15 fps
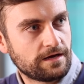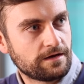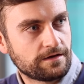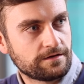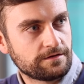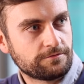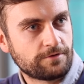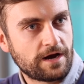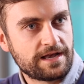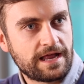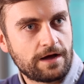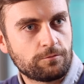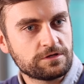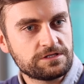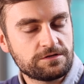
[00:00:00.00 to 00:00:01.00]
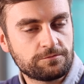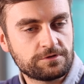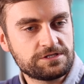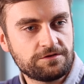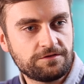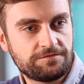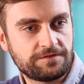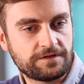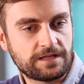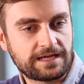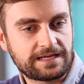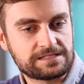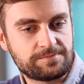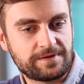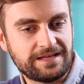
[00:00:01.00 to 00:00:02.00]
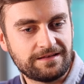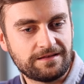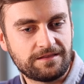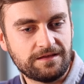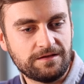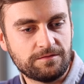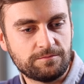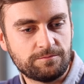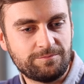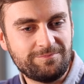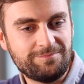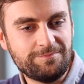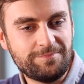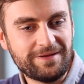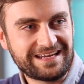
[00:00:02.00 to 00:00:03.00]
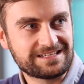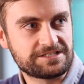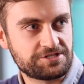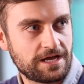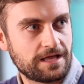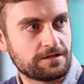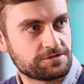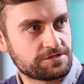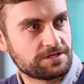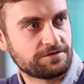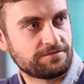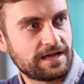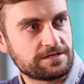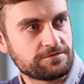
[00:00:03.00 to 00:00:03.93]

uh, right now, what do, what do you feel like has been the biggest challenge that you've